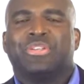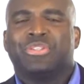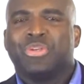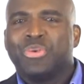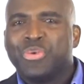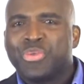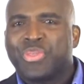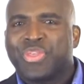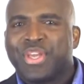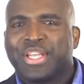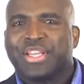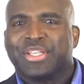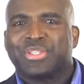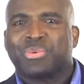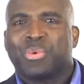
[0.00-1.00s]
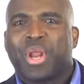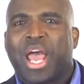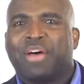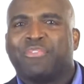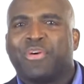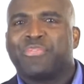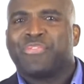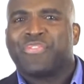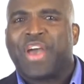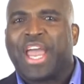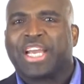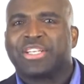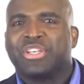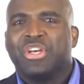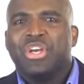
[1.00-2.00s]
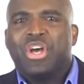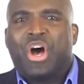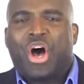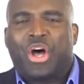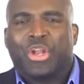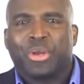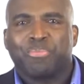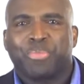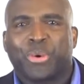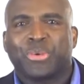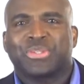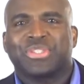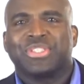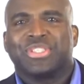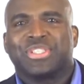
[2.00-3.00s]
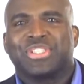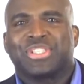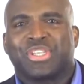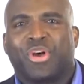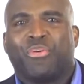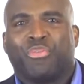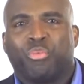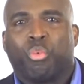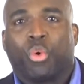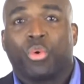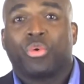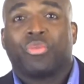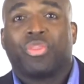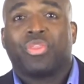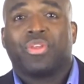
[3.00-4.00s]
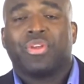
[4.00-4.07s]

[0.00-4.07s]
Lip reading: Do you think this would have effect on a person's self-worth